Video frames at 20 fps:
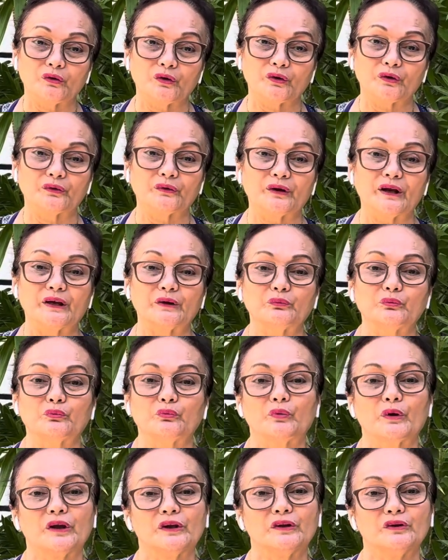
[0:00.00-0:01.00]
All right,
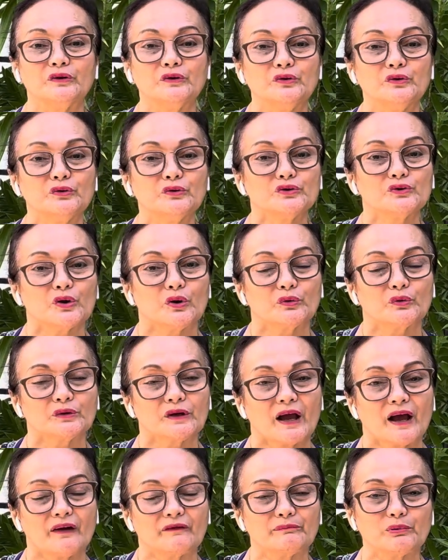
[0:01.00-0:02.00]
when you don't
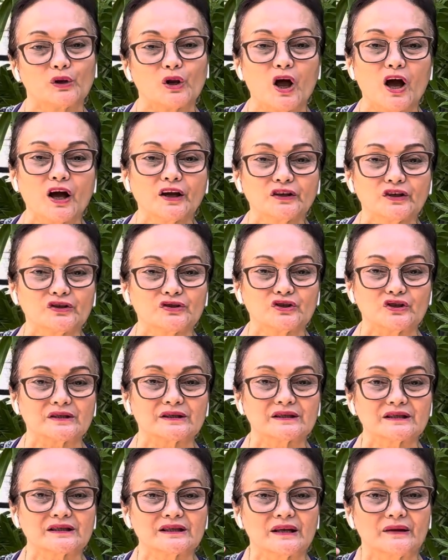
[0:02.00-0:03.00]
have
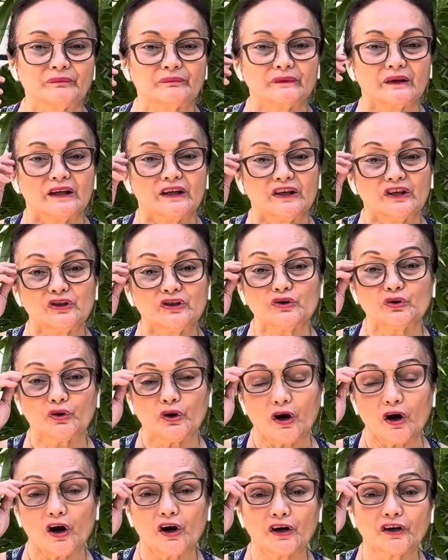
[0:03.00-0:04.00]
blockages in your
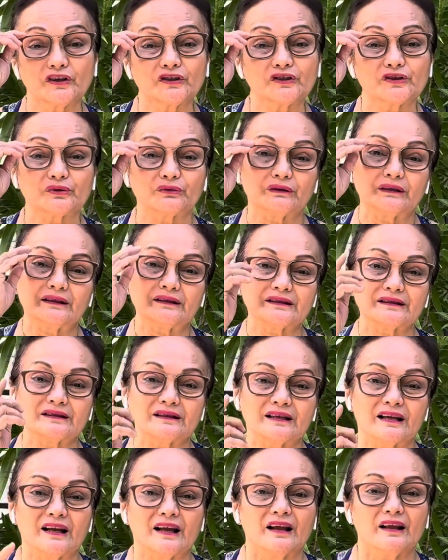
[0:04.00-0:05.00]
arteries,
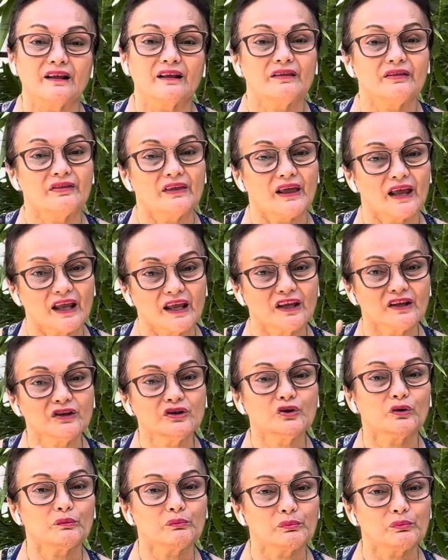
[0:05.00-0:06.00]
then
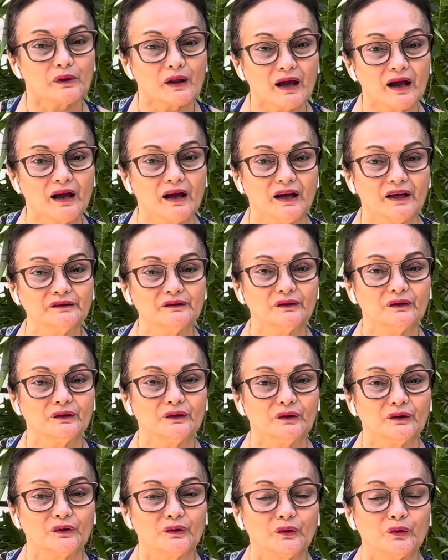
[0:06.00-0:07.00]
your blood
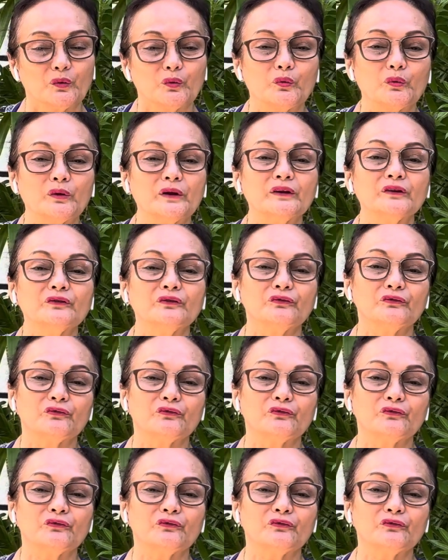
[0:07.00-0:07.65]
will